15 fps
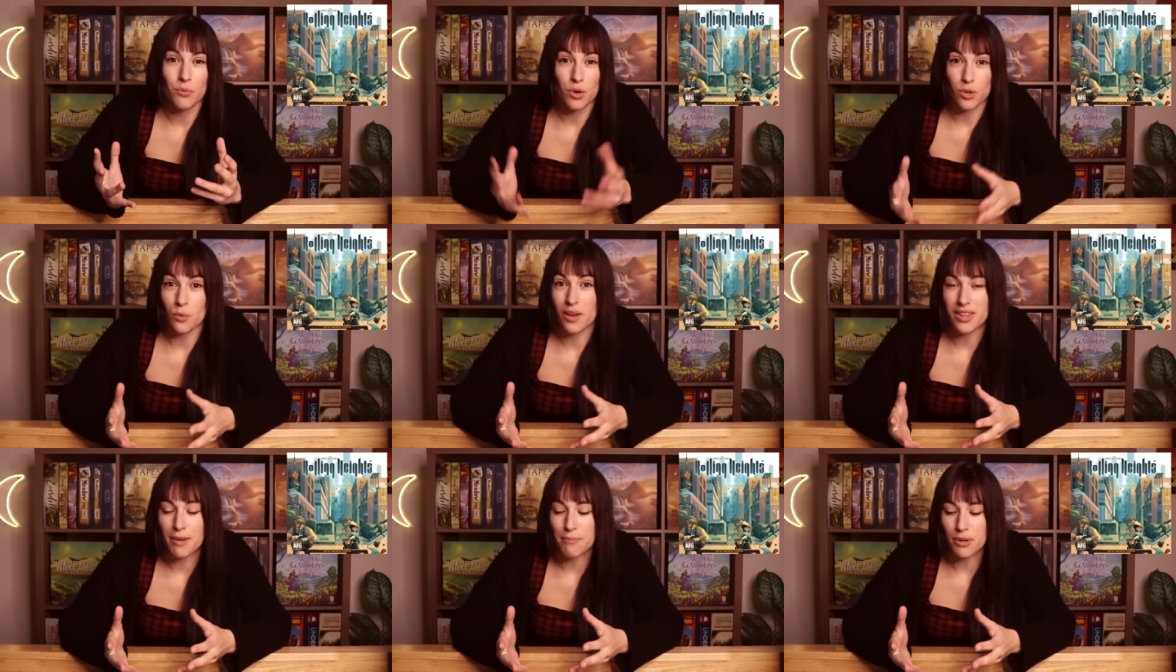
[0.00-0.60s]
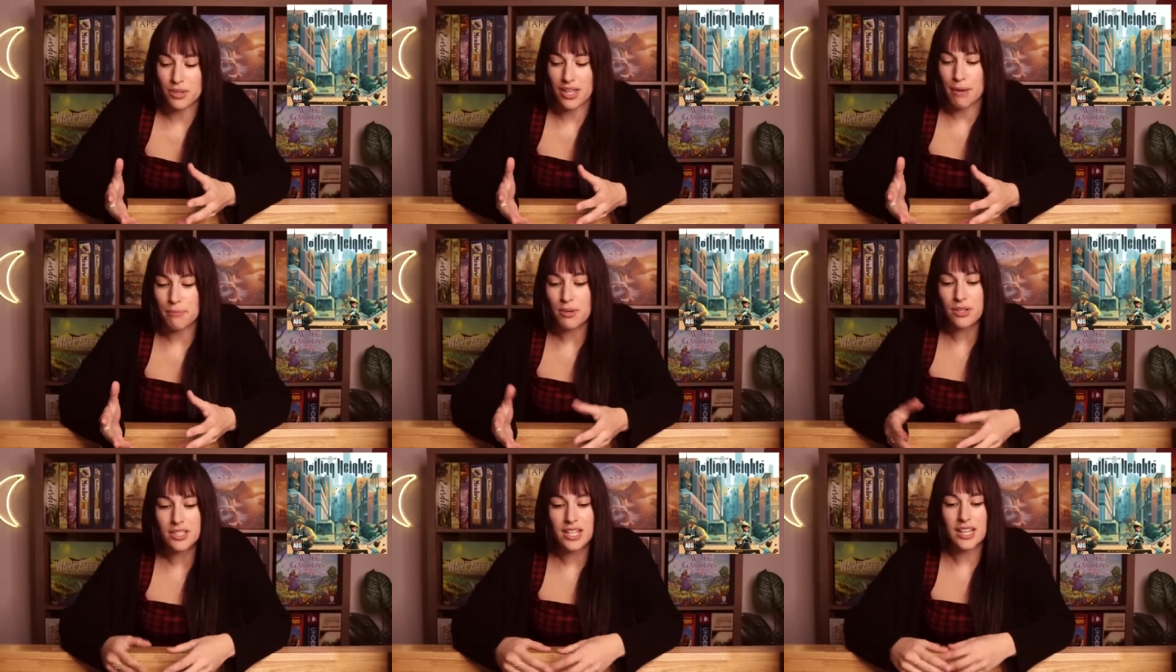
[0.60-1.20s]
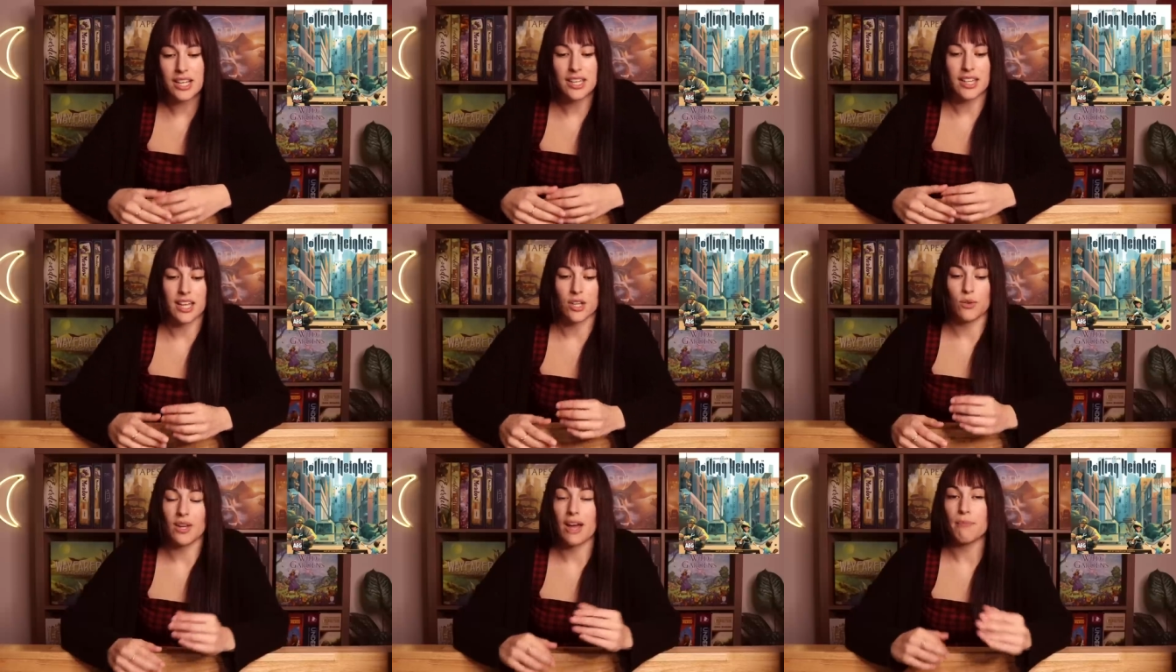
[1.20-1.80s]
the one that built that building, and then
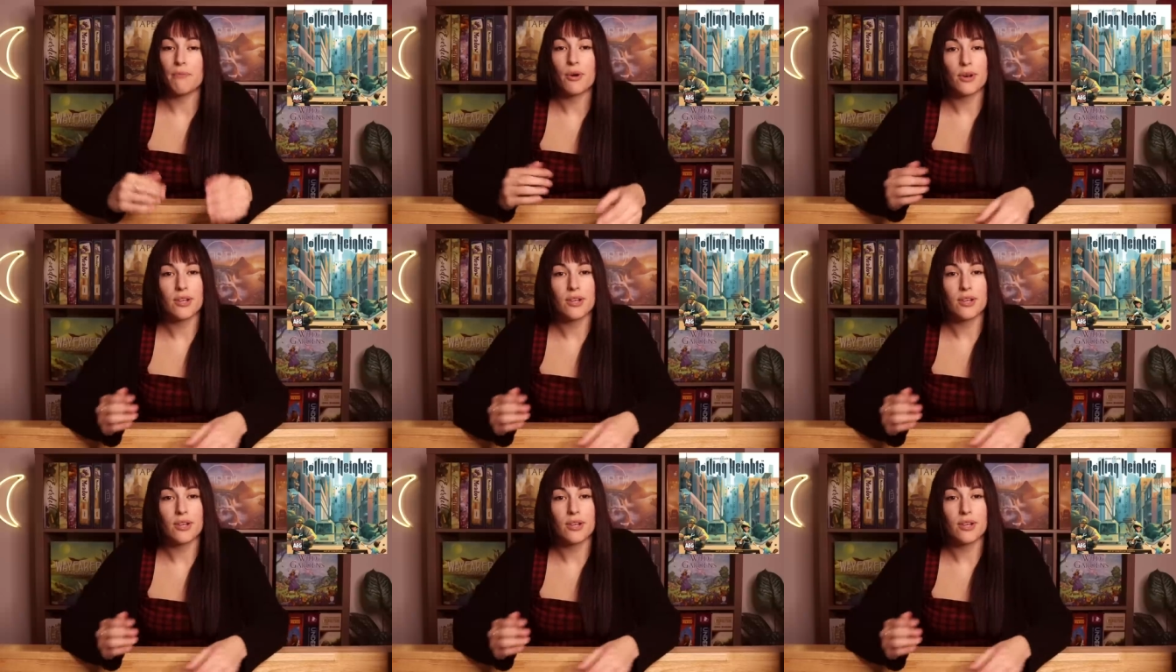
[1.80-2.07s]
you get